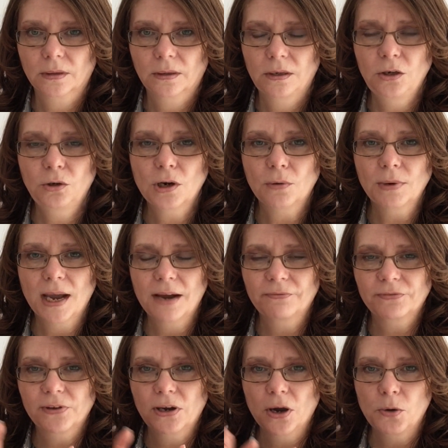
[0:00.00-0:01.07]
You don't have
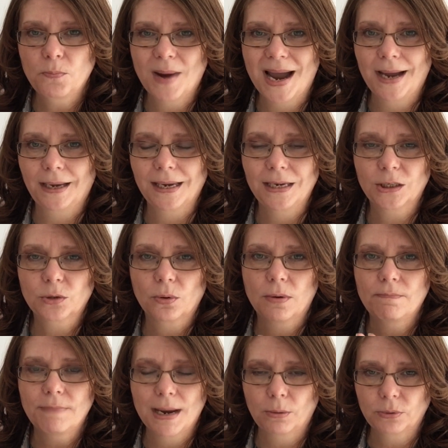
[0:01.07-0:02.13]
to go back into a
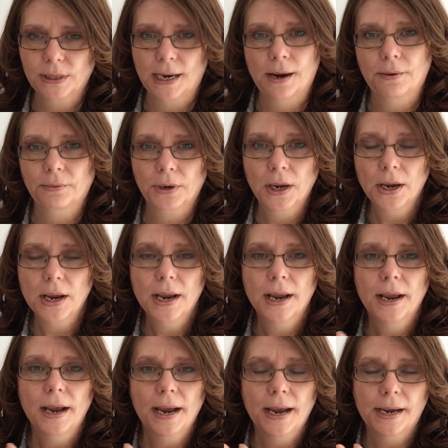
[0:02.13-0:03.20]
meltdown
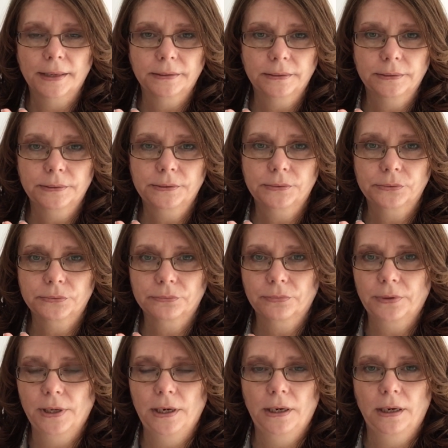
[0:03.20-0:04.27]
and
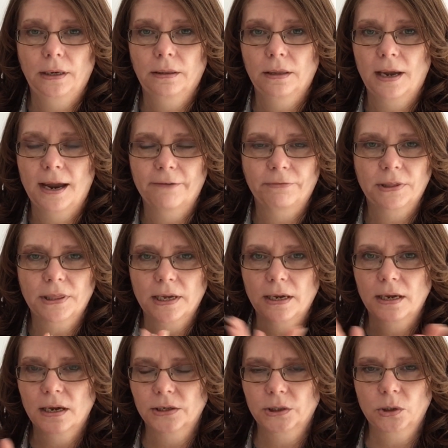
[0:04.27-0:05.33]
thinking that everything
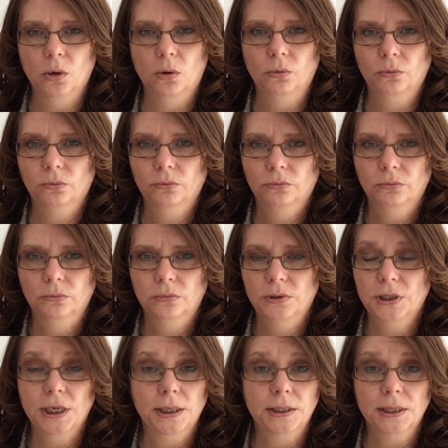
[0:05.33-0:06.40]
has gone
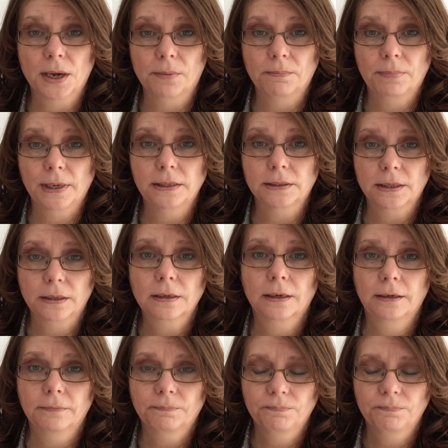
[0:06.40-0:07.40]
tits up, basically.